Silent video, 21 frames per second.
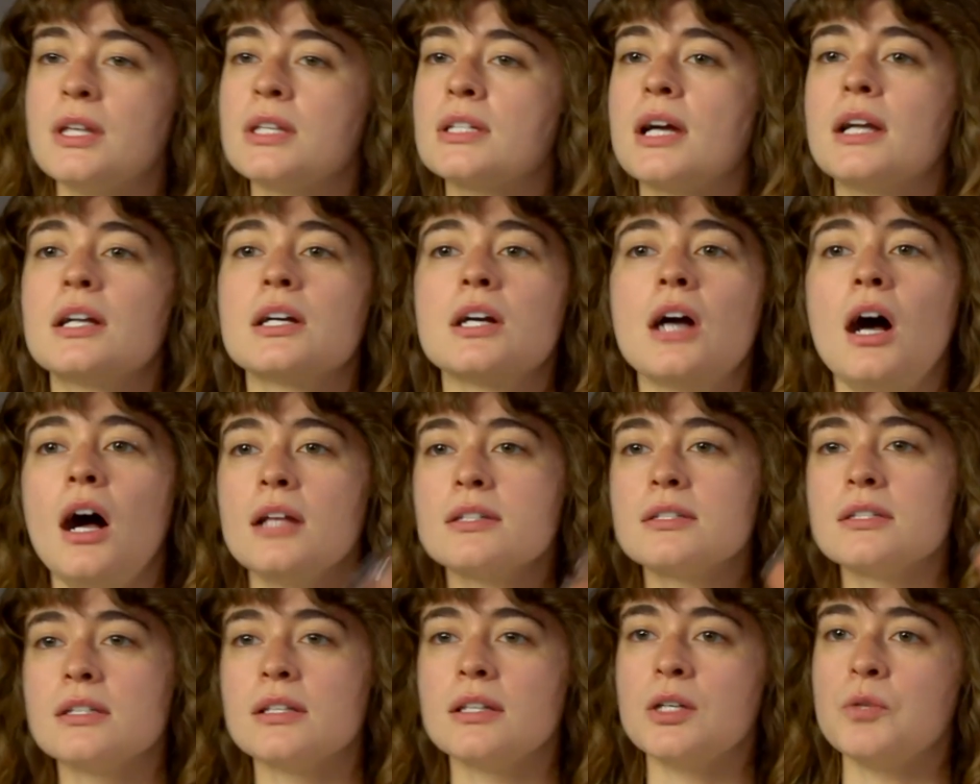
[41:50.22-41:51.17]
that's kind of
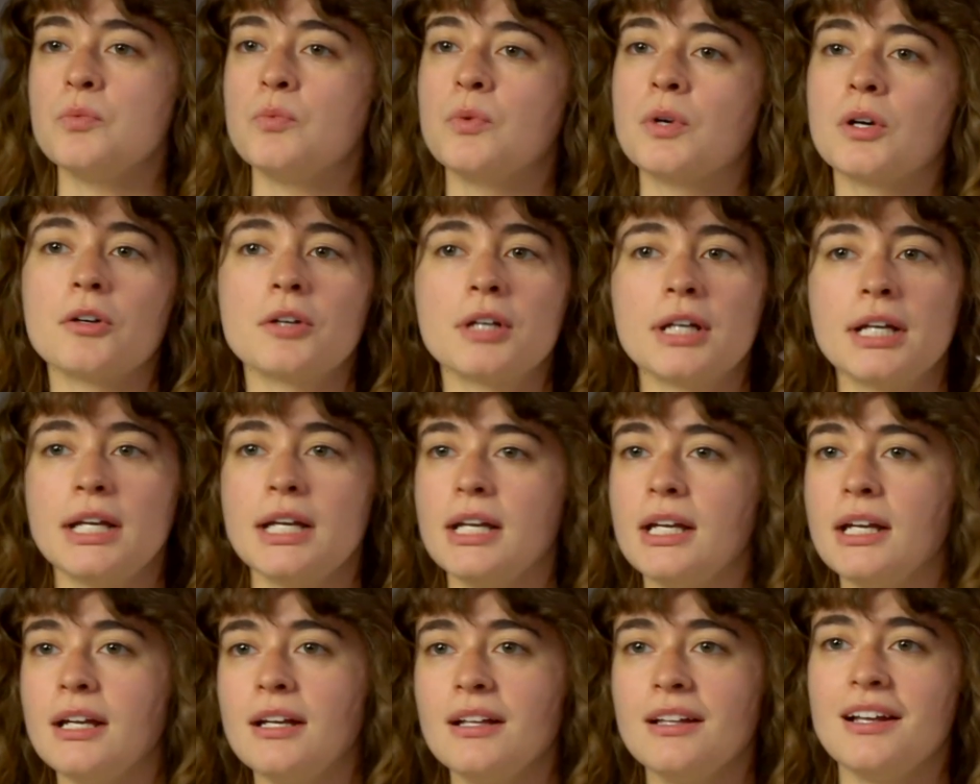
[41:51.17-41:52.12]
constantly
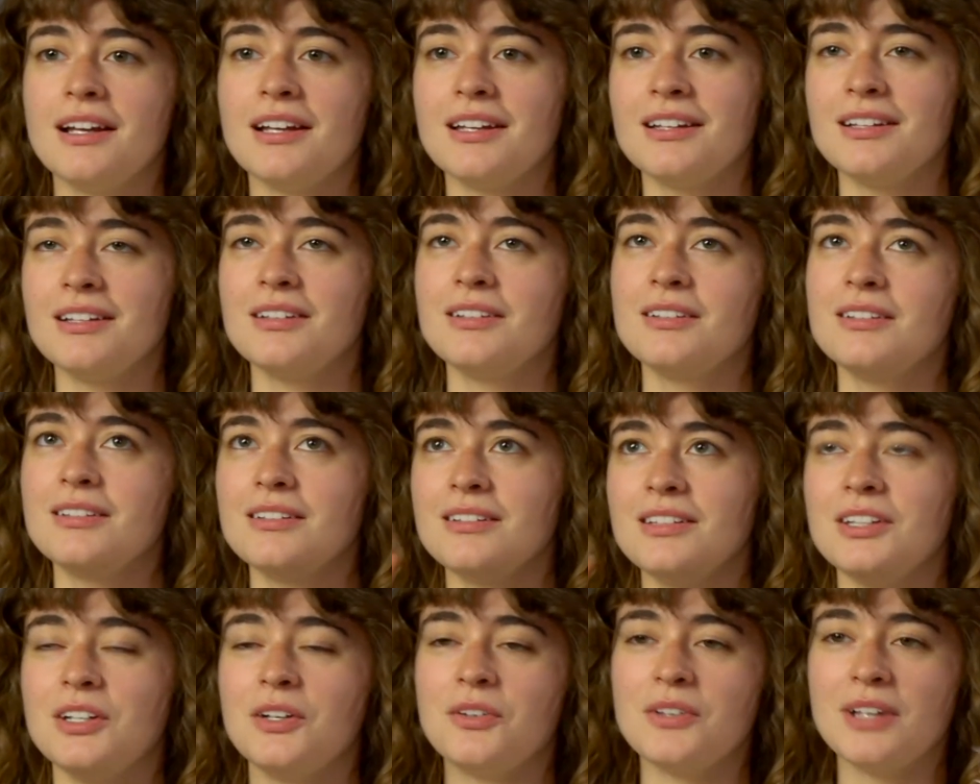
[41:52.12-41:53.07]
worrying, like,
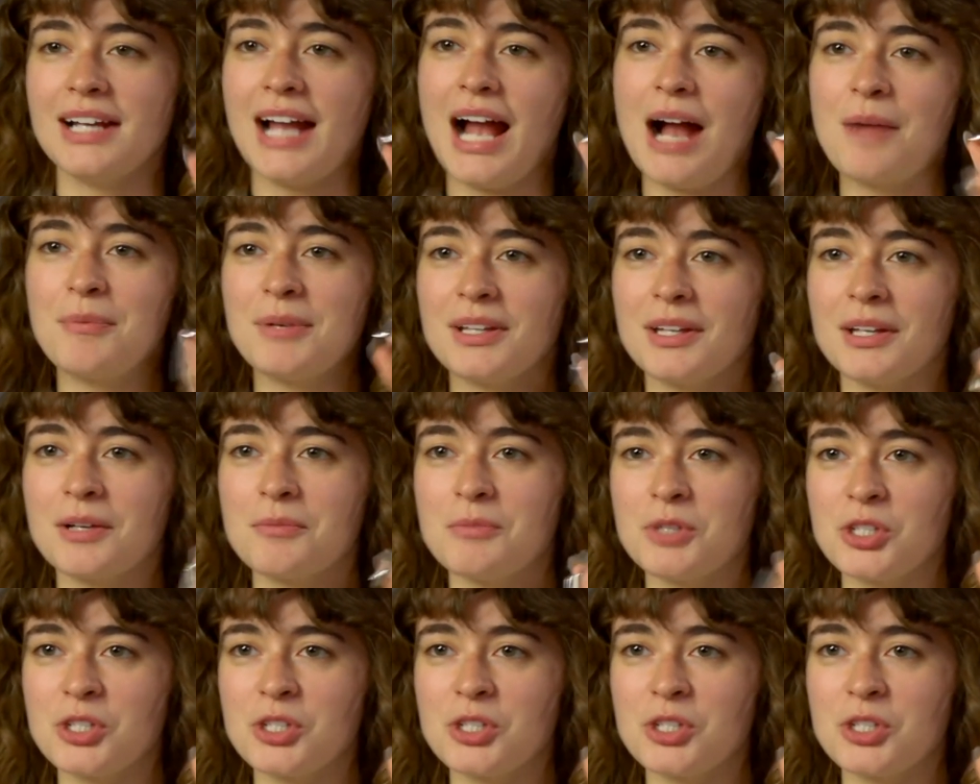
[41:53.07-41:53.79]
you know, like happening like a